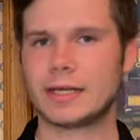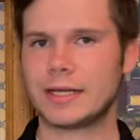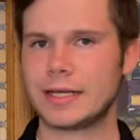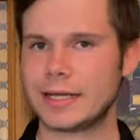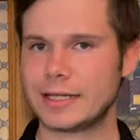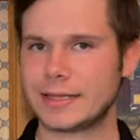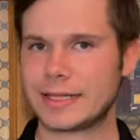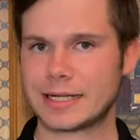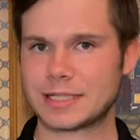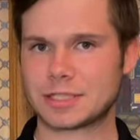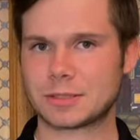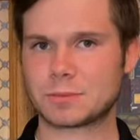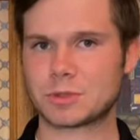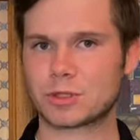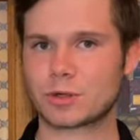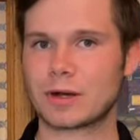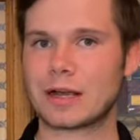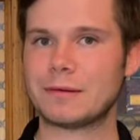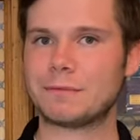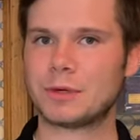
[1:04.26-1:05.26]
hit that
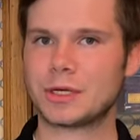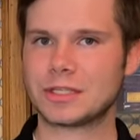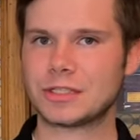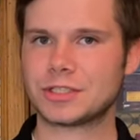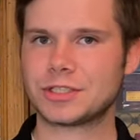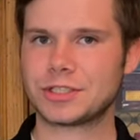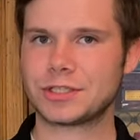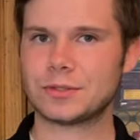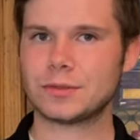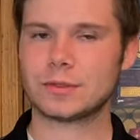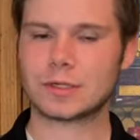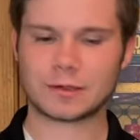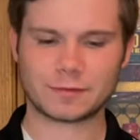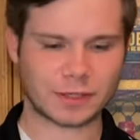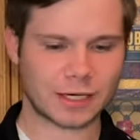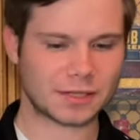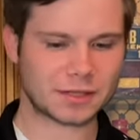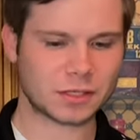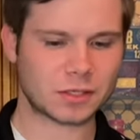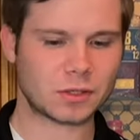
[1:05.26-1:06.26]
subscribe button too.
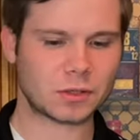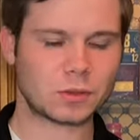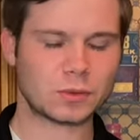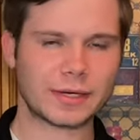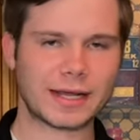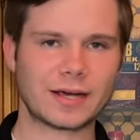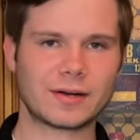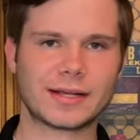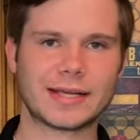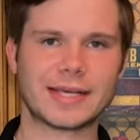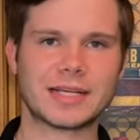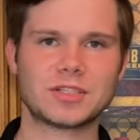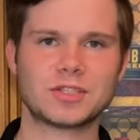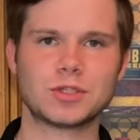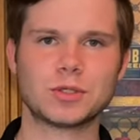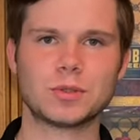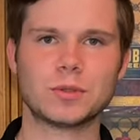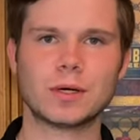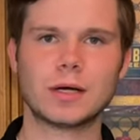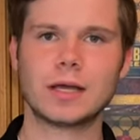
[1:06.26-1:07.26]
Got the goal now to get
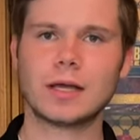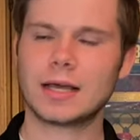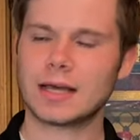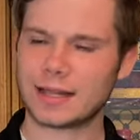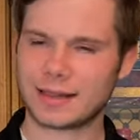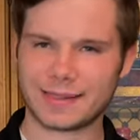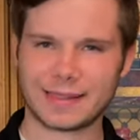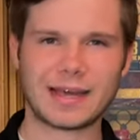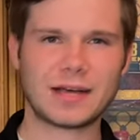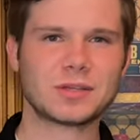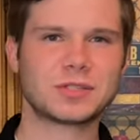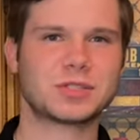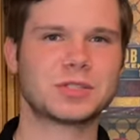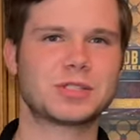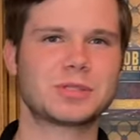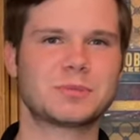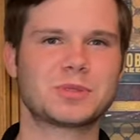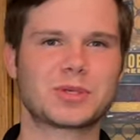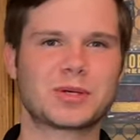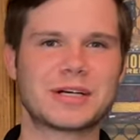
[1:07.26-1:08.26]
to a 1,000
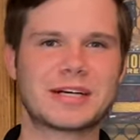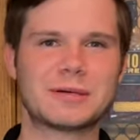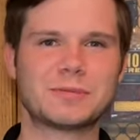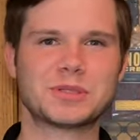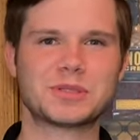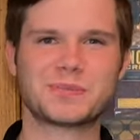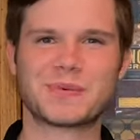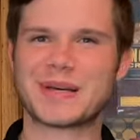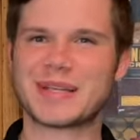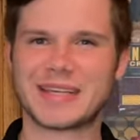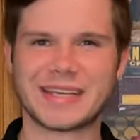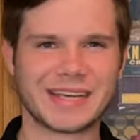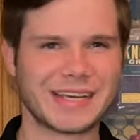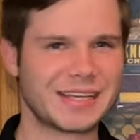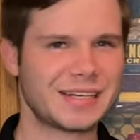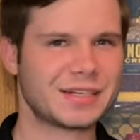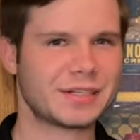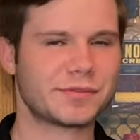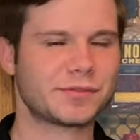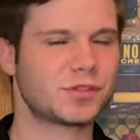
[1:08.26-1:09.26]
subscribers by the
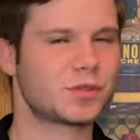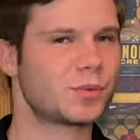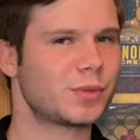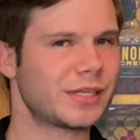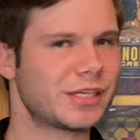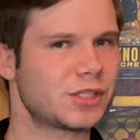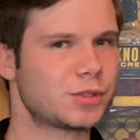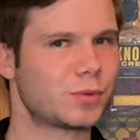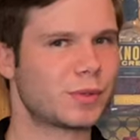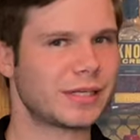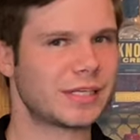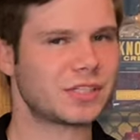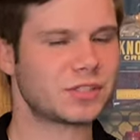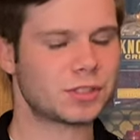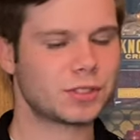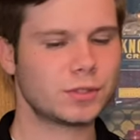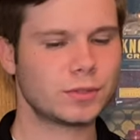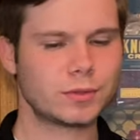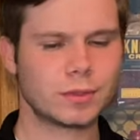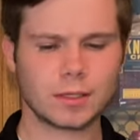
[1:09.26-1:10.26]
end of
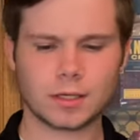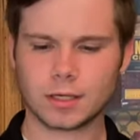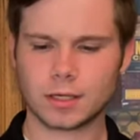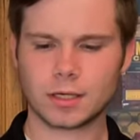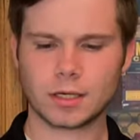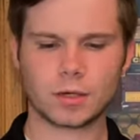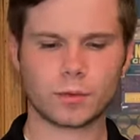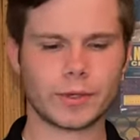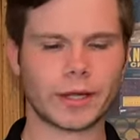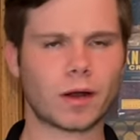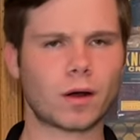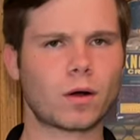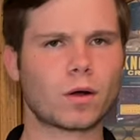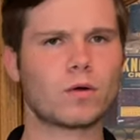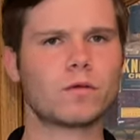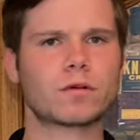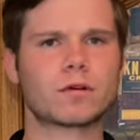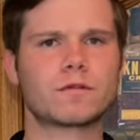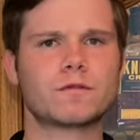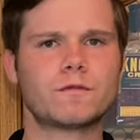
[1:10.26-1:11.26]
2022. We are
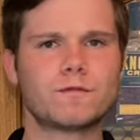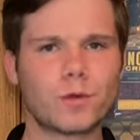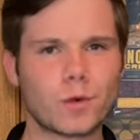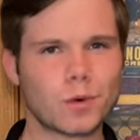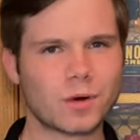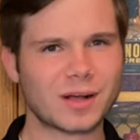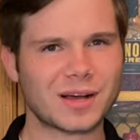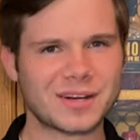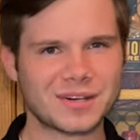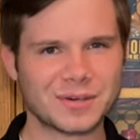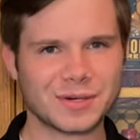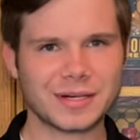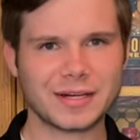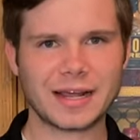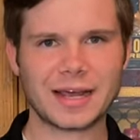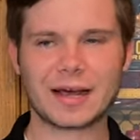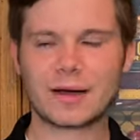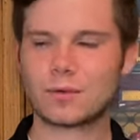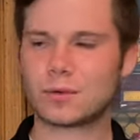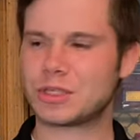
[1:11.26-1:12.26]
over 400
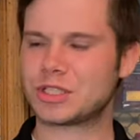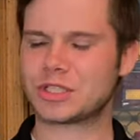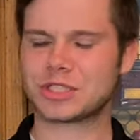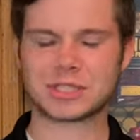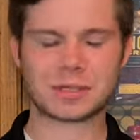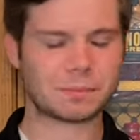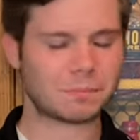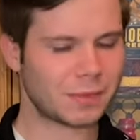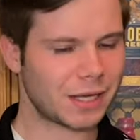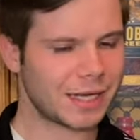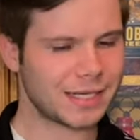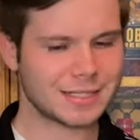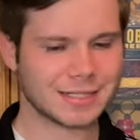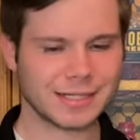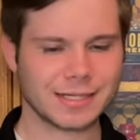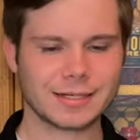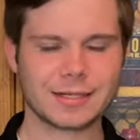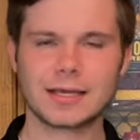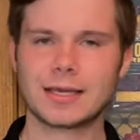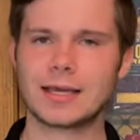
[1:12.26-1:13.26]
now, which is
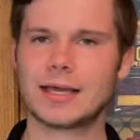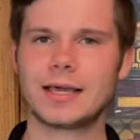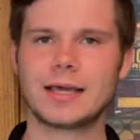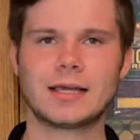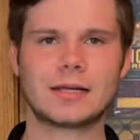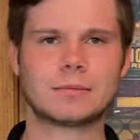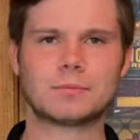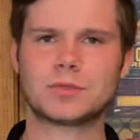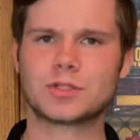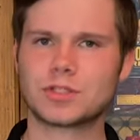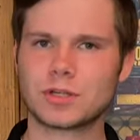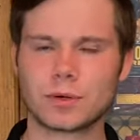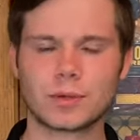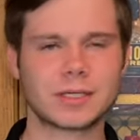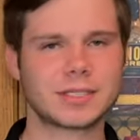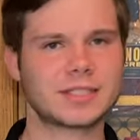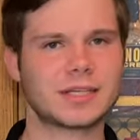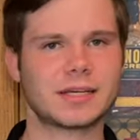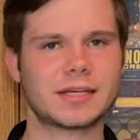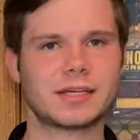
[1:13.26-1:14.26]
amazing, and I'm so
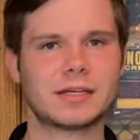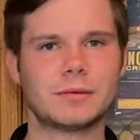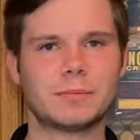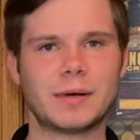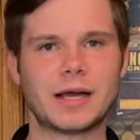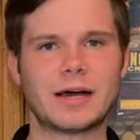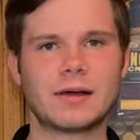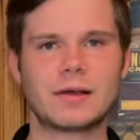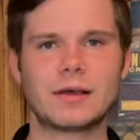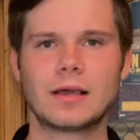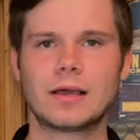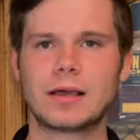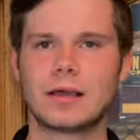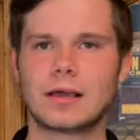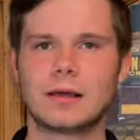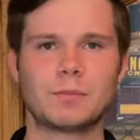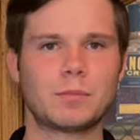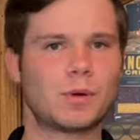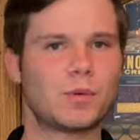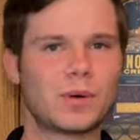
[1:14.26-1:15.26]
excited about.
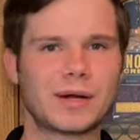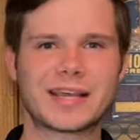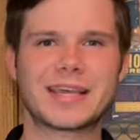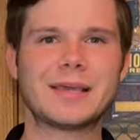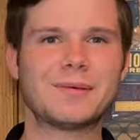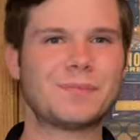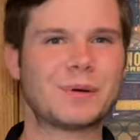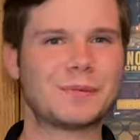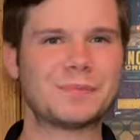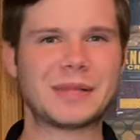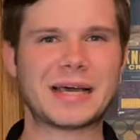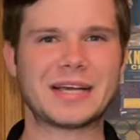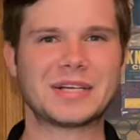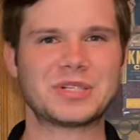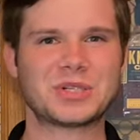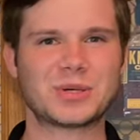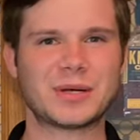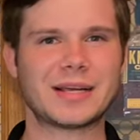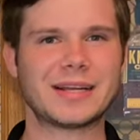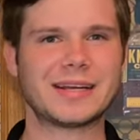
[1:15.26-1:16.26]
But want to keep up that
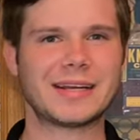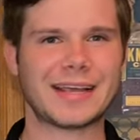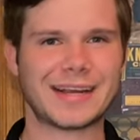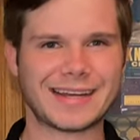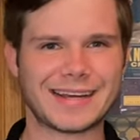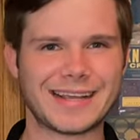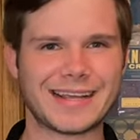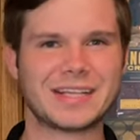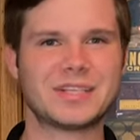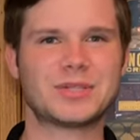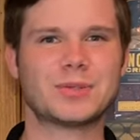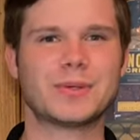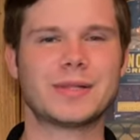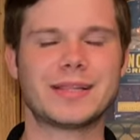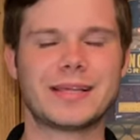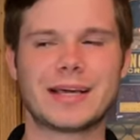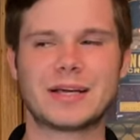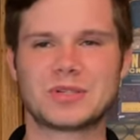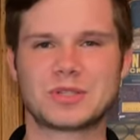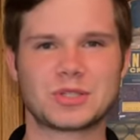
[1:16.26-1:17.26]
trend and get to a
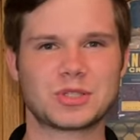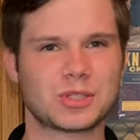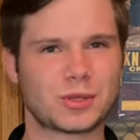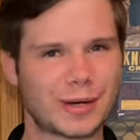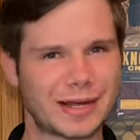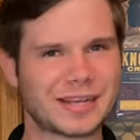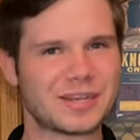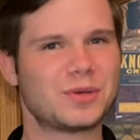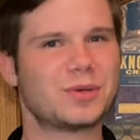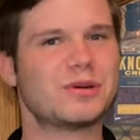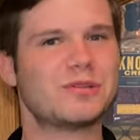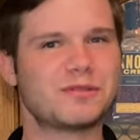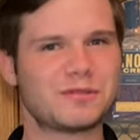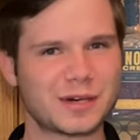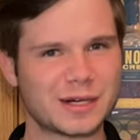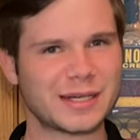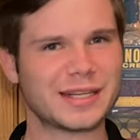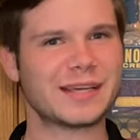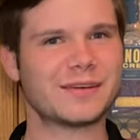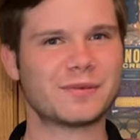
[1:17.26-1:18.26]
1,000 so I can do a
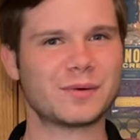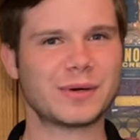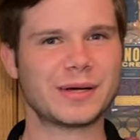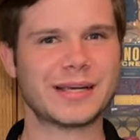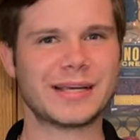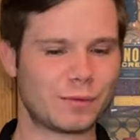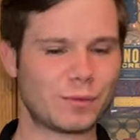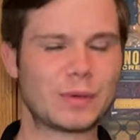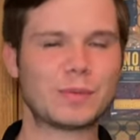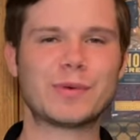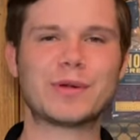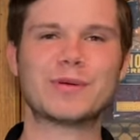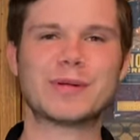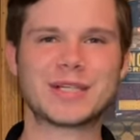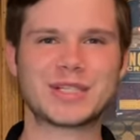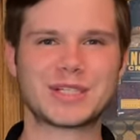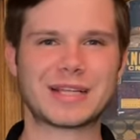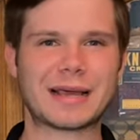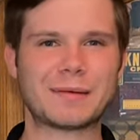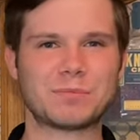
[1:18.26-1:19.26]
fun giveaway when we
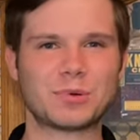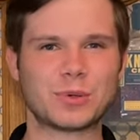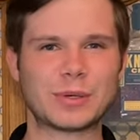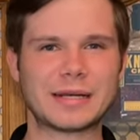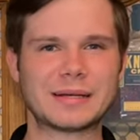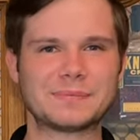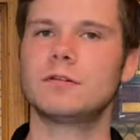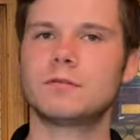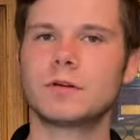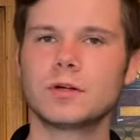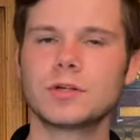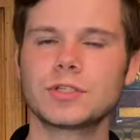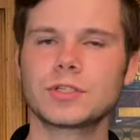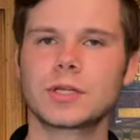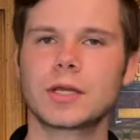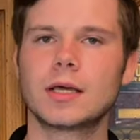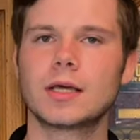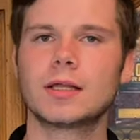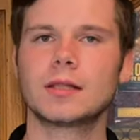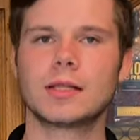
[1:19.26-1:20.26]
reach that point. First,
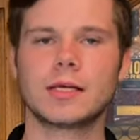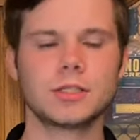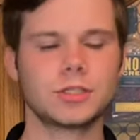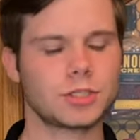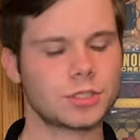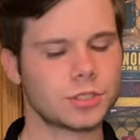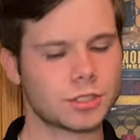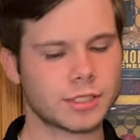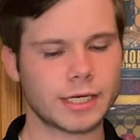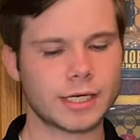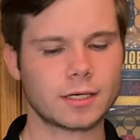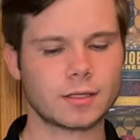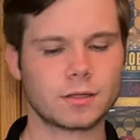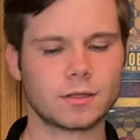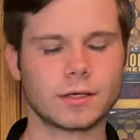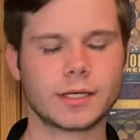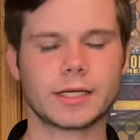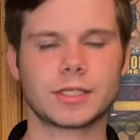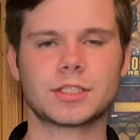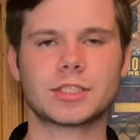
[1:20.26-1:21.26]
let's just take a
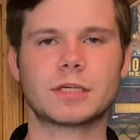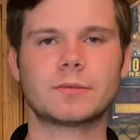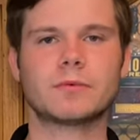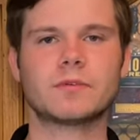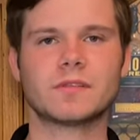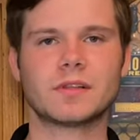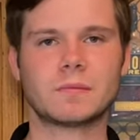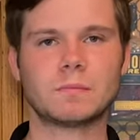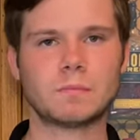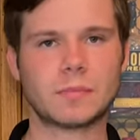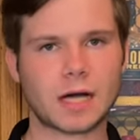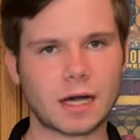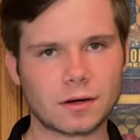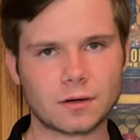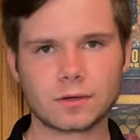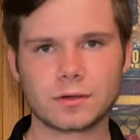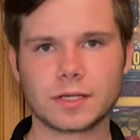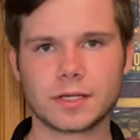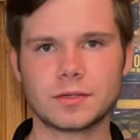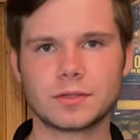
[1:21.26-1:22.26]
look at some of the bottle
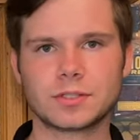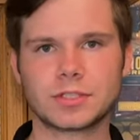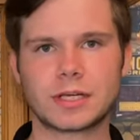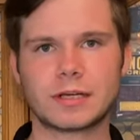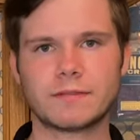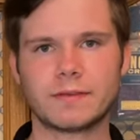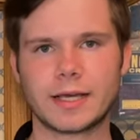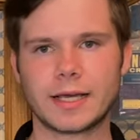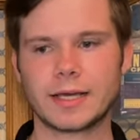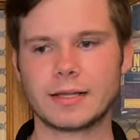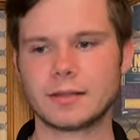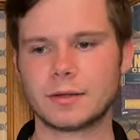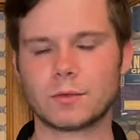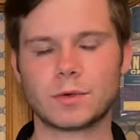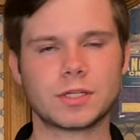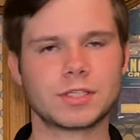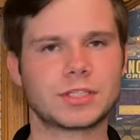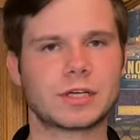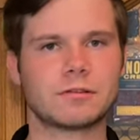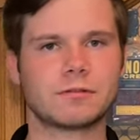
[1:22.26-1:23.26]
kills I've had, the
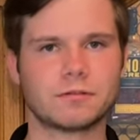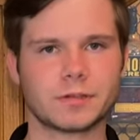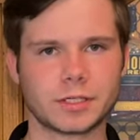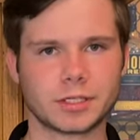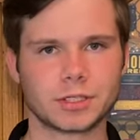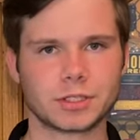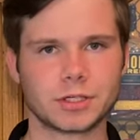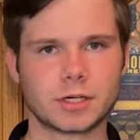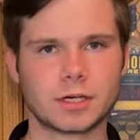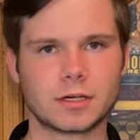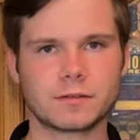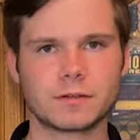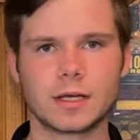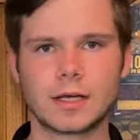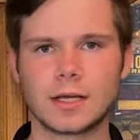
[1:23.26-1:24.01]
ones I've finished off.